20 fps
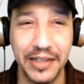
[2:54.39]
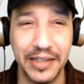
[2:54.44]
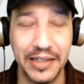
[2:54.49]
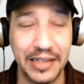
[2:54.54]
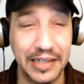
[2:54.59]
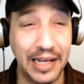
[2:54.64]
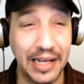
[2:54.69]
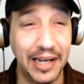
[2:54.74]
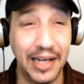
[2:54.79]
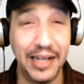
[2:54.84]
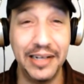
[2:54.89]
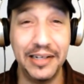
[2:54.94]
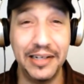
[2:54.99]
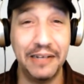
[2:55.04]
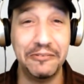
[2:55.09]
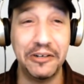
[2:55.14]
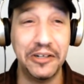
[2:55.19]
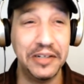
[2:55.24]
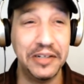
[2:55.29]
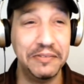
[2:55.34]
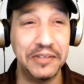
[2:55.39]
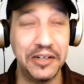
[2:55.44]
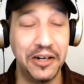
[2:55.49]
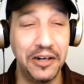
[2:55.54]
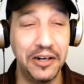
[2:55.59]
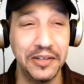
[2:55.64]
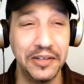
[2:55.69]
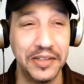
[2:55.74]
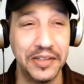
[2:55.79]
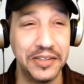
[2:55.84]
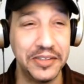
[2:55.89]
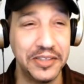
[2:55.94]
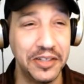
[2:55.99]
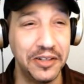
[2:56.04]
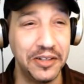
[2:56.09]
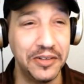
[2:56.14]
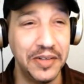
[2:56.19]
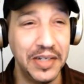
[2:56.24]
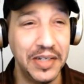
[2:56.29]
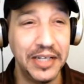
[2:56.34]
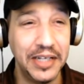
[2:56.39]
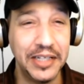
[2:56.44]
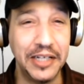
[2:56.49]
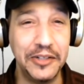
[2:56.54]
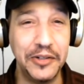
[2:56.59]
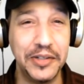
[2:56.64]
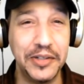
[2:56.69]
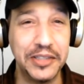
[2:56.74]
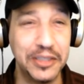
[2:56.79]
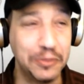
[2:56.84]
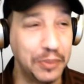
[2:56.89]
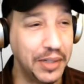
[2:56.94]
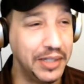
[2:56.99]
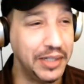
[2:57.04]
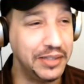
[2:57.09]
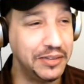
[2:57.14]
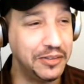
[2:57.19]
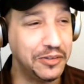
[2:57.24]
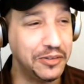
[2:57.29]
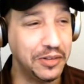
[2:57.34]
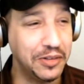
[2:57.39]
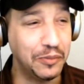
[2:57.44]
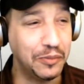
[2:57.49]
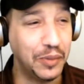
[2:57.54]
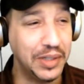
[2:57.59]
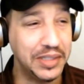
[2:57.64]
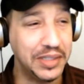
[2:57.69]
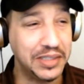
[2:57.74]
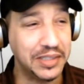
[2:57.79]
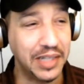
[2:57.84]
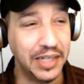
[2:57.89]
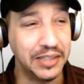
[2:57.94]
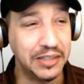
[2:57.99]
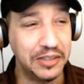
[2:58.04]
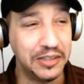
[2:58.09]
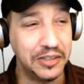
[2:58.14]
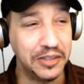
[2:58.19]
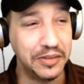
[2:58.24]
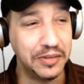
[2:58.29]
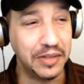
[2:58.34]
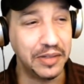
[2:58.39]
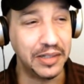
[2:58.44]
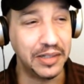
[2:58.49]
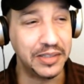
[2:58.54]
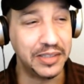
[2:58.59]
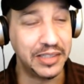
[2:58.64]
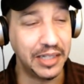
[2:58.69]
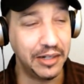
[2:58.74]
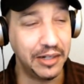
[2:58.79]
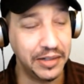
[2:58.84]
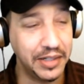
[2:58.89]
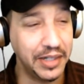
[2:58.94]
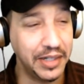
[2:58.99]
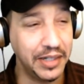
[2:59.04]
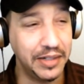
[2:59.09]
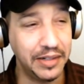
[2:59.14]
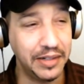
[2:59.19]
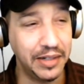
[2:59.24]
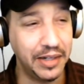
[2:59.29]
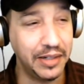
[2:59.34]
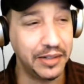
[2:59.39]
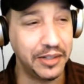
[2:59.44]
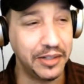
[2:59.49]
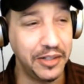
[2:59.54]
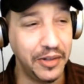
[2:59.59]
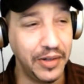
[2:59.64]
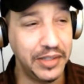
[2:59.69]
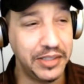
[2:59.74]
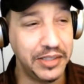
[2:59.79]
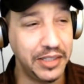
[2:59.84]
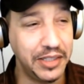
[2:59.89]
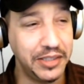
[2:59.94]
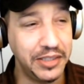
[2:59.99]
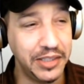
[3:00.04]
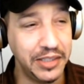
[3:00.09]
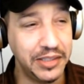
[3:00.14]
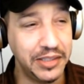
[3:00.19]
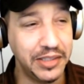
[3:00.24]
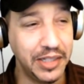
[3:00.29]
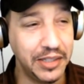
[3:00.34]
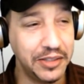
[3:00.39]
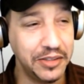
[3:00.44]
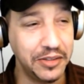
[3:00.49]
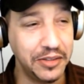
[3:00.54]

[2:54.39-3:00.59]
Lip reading: And now I'd never even heard of this. So can you explain sort of what it's like to do a surrogate QHHT session